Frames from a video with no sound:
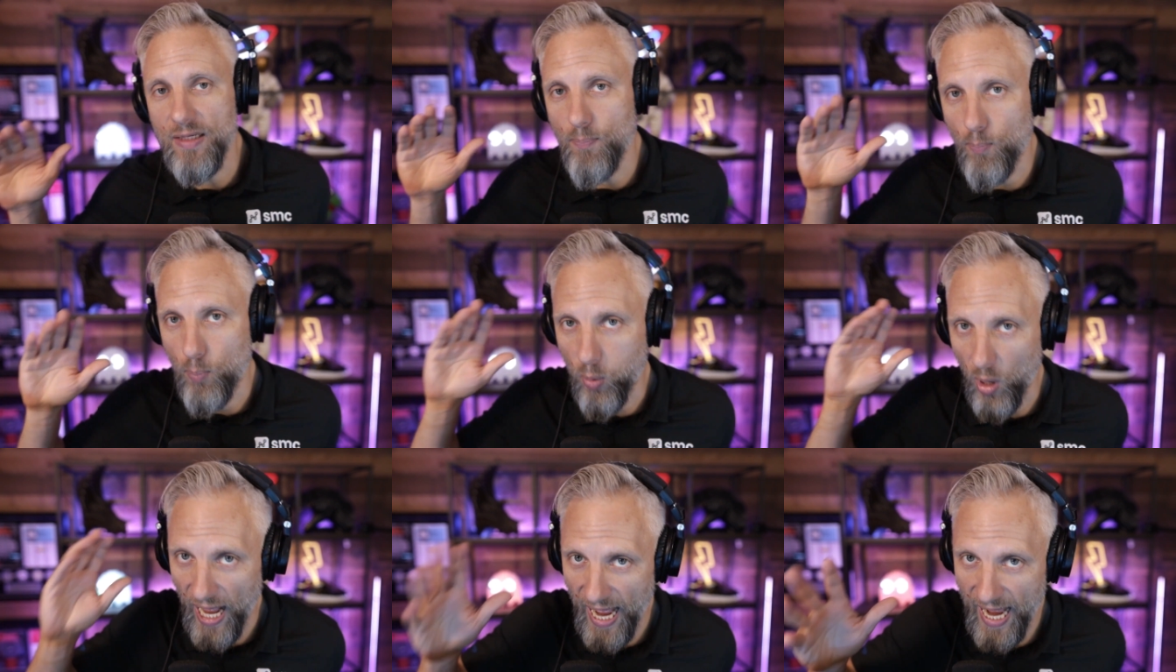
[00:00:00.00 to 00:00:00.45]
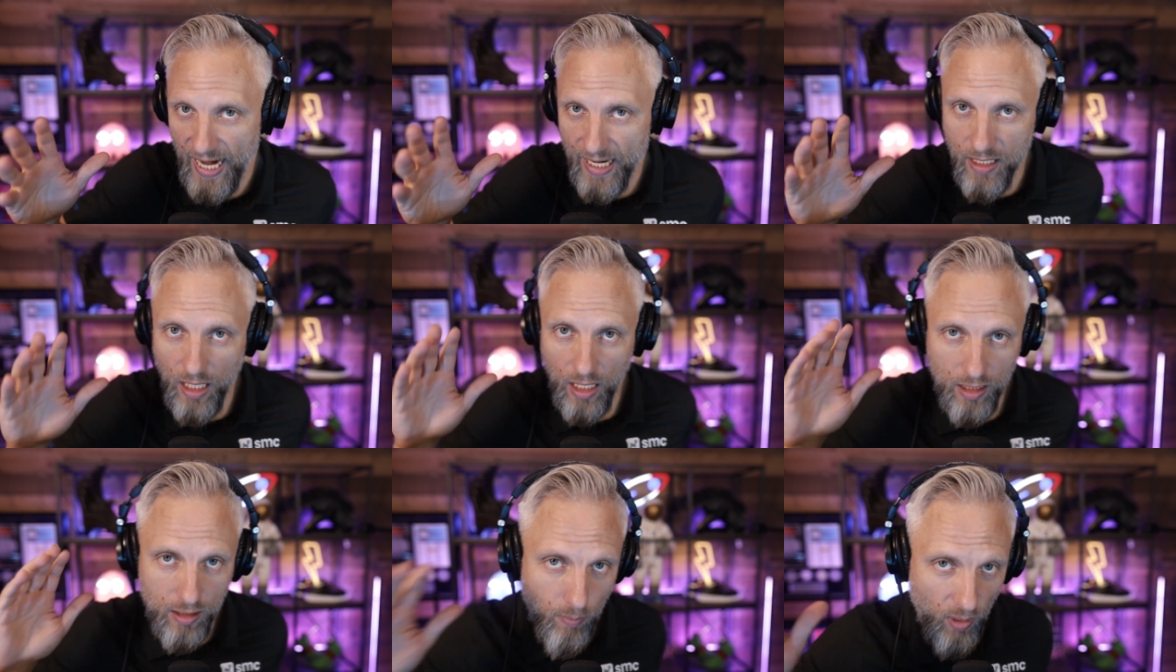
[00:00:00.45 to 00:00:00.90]

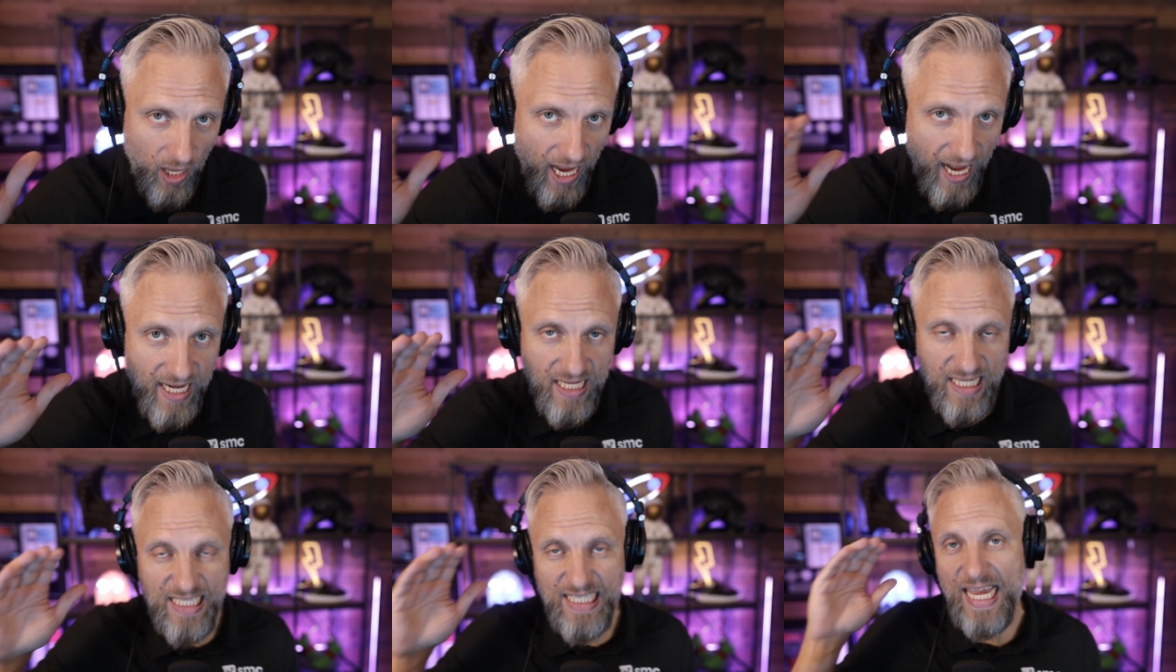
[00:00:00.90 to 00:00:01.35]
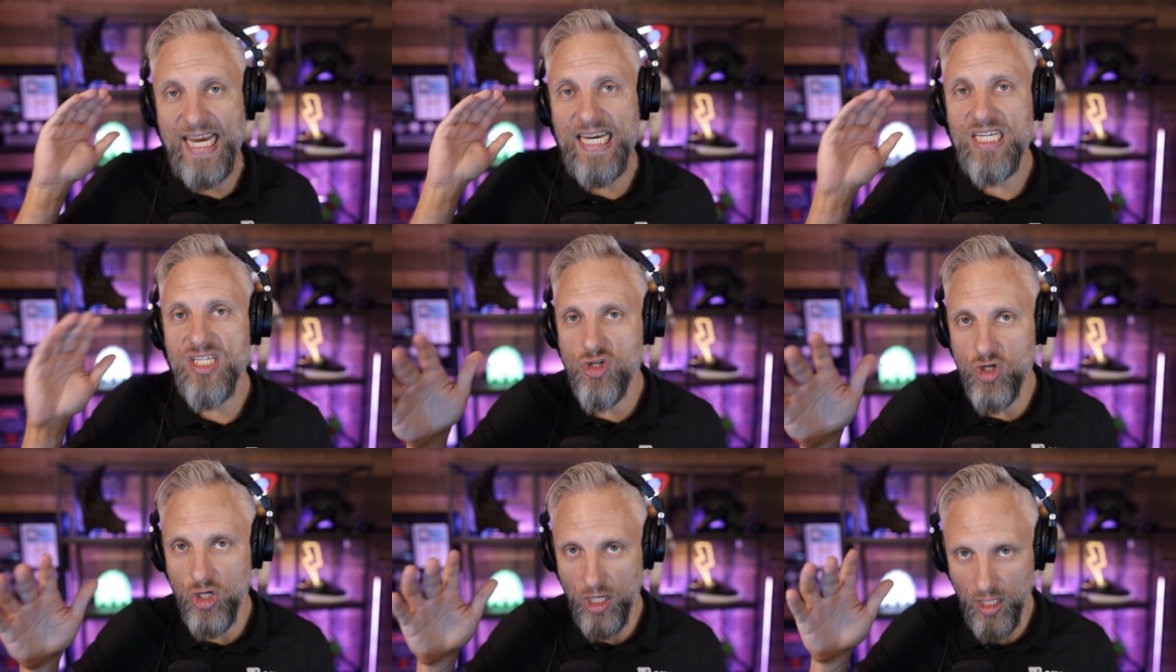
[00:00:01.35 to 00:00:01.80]
Dr. Brad is a
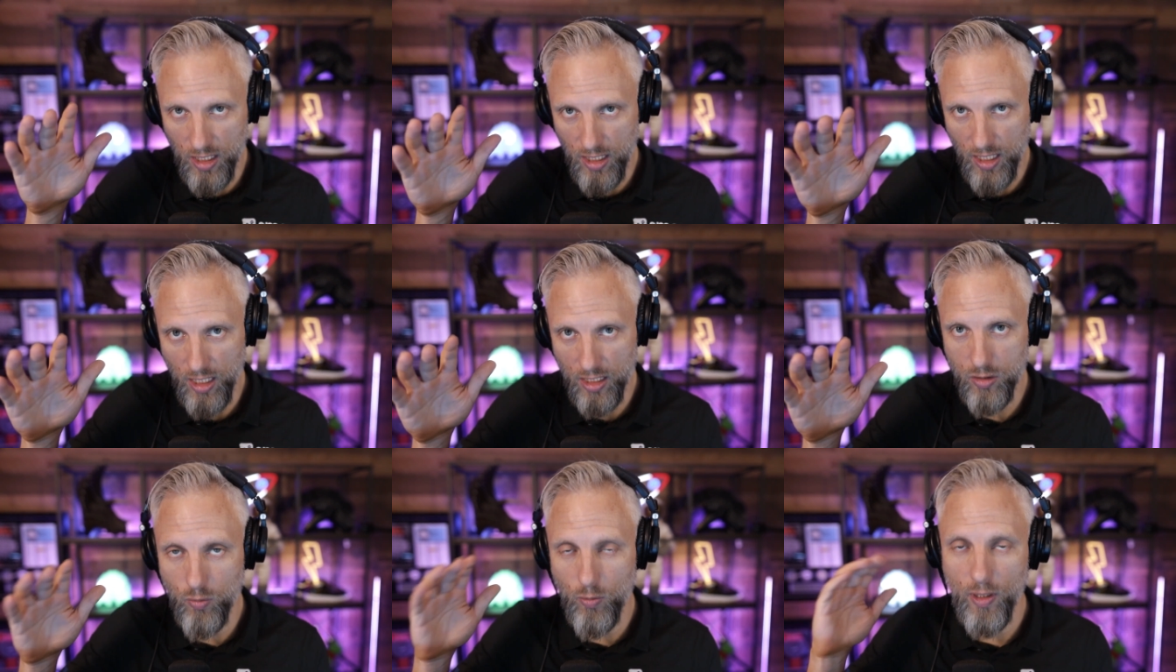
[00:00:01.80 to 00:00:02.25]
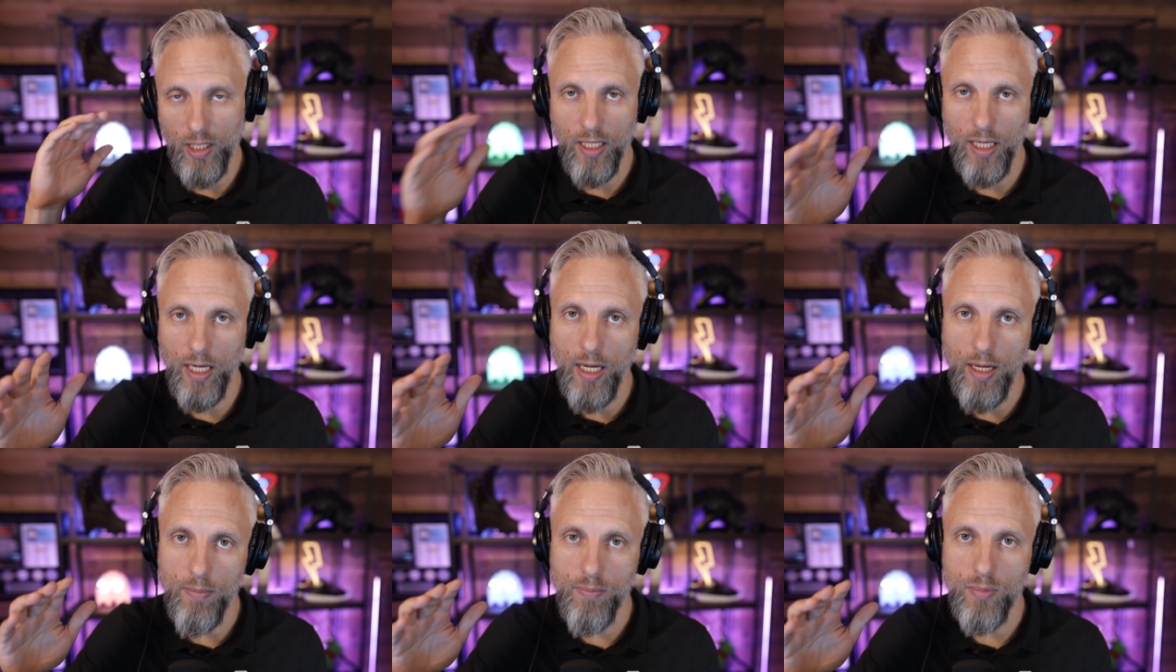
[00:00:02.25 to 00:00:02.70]
genius when it
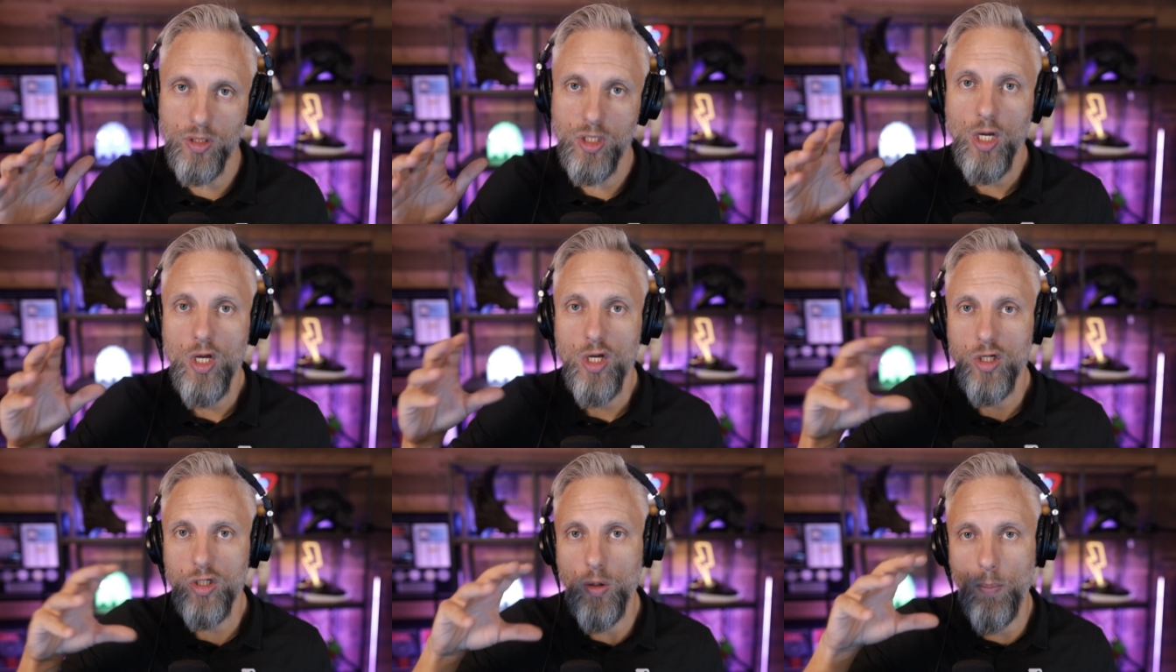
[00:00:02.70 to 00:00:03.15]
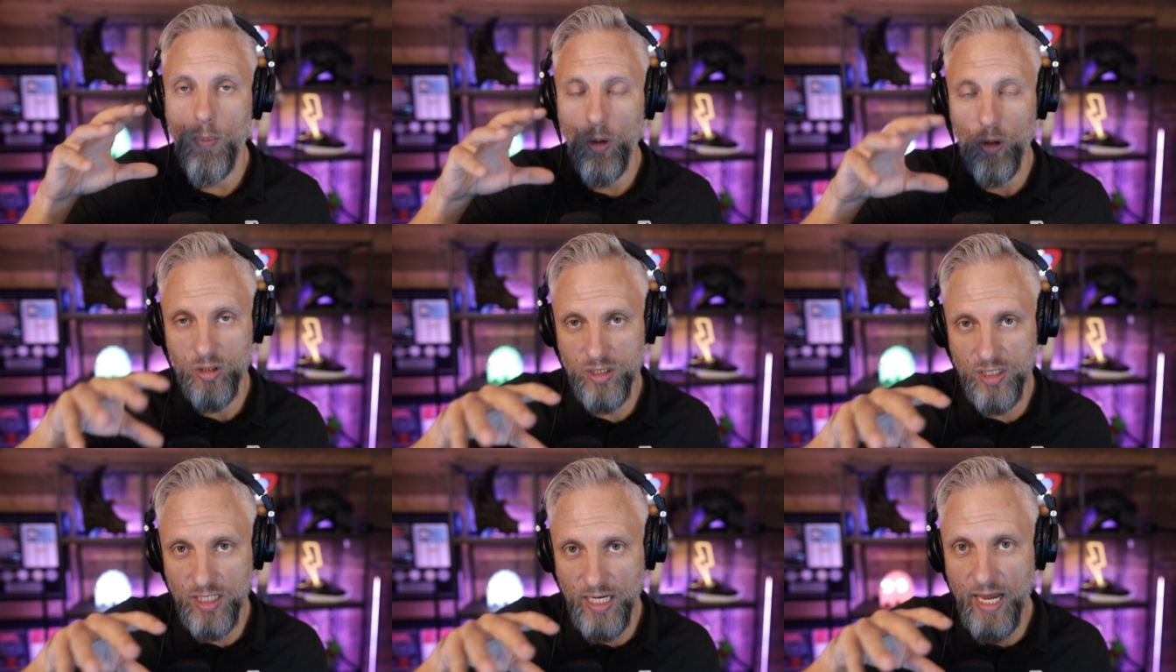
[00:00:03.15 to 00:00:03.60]
comes to
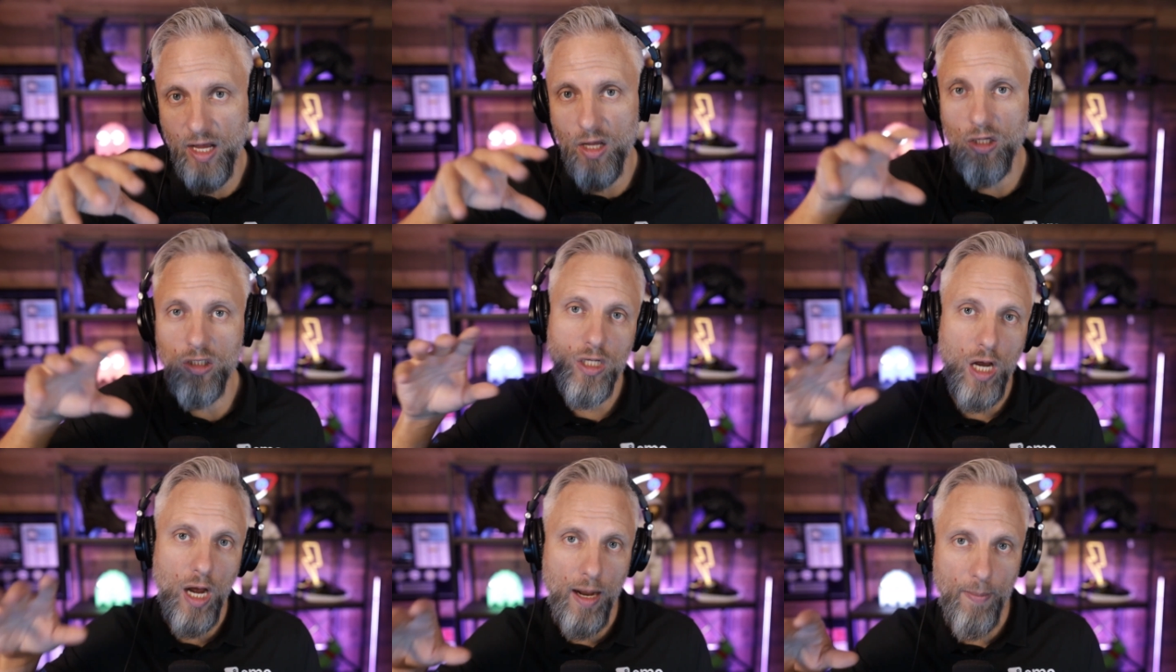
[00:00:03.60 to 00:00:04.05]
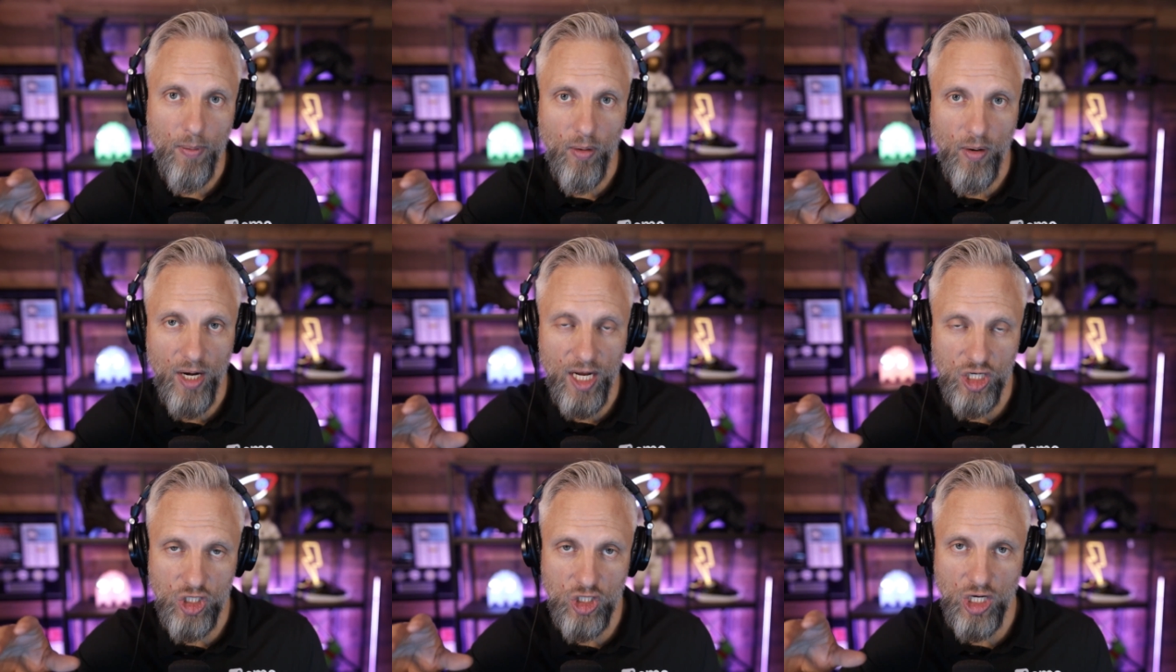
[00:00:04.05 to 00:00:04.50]
both sales,
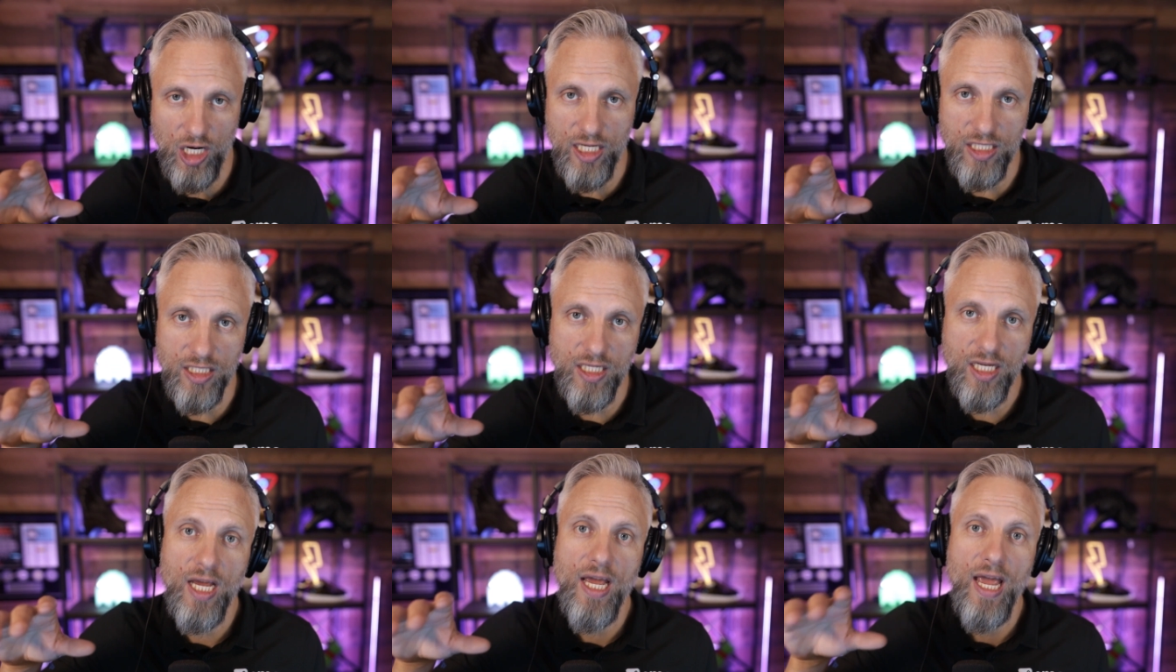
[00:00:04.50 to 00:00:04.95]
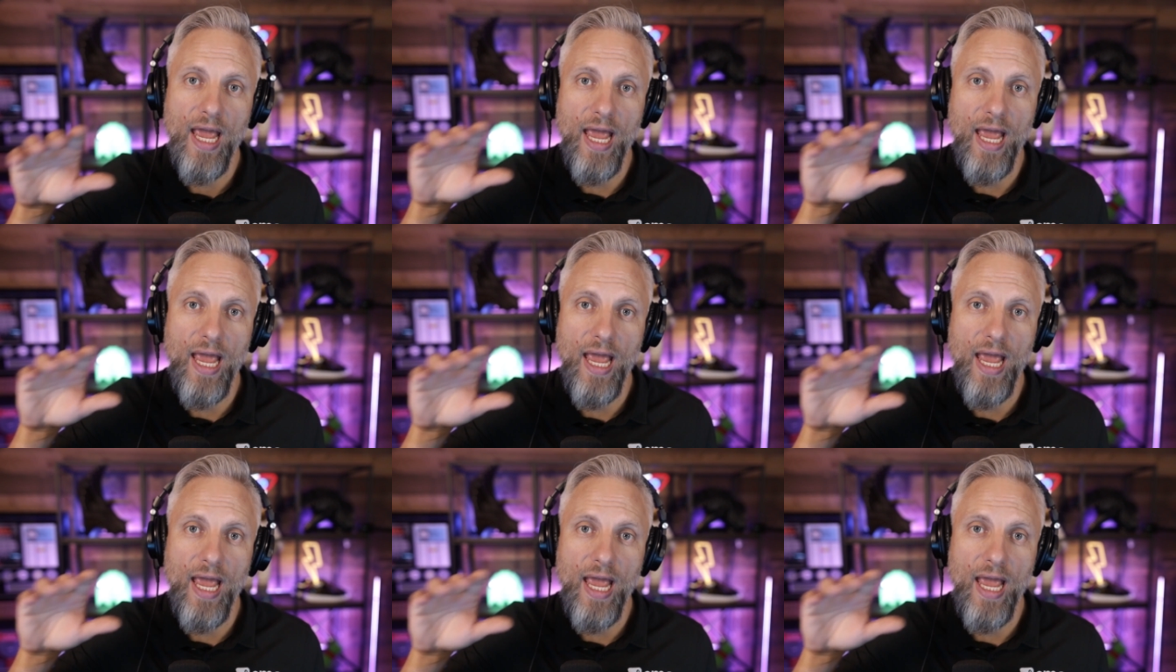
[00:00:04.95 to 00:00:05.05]
operations,